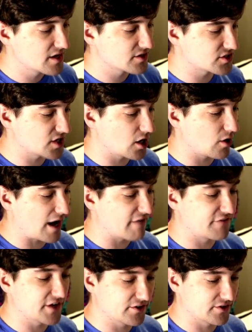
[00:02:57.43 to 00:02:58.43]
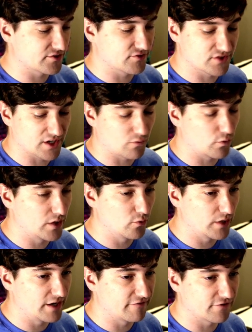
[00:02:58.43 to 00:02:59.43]
So I figured this was a
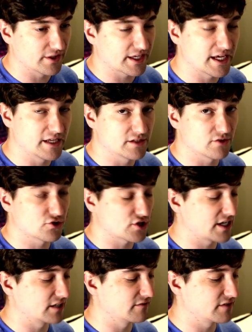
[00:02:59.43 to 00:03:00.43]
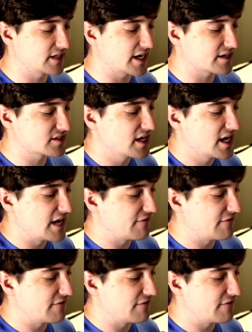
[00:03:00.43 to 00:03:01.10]
win-win for the Kanto Shiny Living Dex.